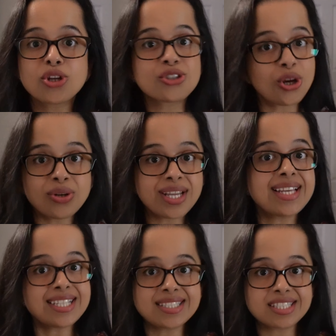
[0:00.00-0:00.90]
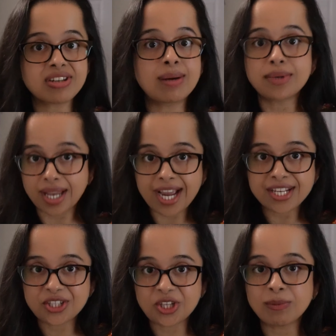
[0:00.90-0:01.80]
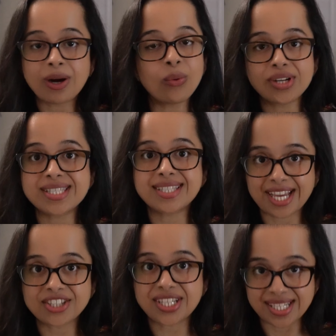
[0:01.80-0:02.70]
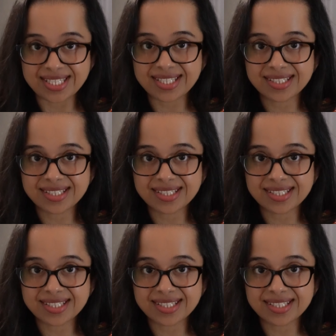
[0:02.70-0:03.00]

Don't let Instagram lie to you about what a sketch is.